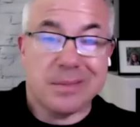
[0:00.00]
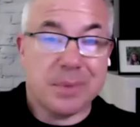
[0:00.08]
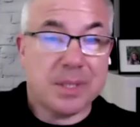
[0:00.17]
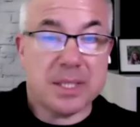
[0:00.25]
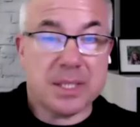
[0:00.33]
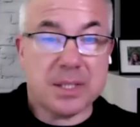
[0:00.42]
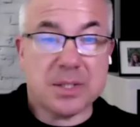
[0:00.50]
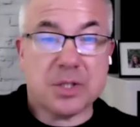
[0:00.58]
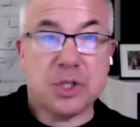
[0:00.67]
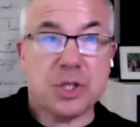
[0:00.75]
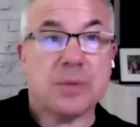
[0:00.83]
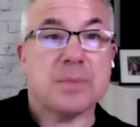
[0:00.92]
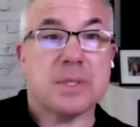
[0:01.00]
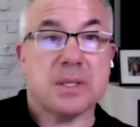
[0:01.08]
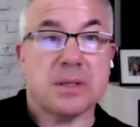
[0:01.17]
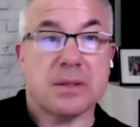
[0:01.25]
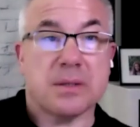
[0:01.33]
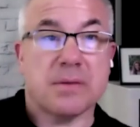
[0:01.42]
but this is Jim's
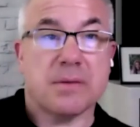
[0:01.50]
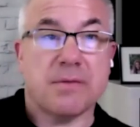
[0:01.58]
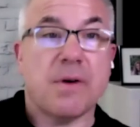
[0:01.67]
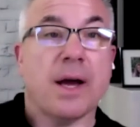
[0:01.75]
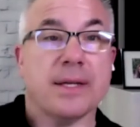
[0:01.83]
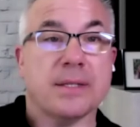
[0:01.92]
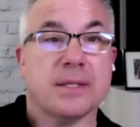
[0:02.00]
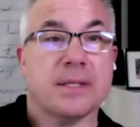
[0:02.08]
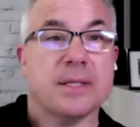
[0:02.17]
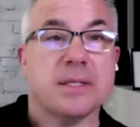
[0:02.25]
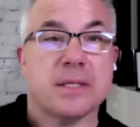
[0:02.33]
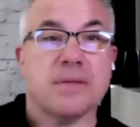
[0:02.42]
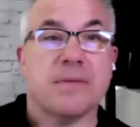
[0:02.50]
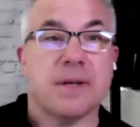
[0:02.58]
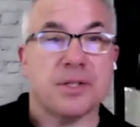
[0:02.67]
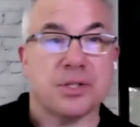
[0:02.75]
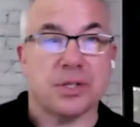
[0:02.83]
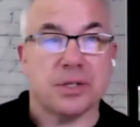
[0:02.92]
find, his
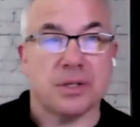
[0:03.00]
invention.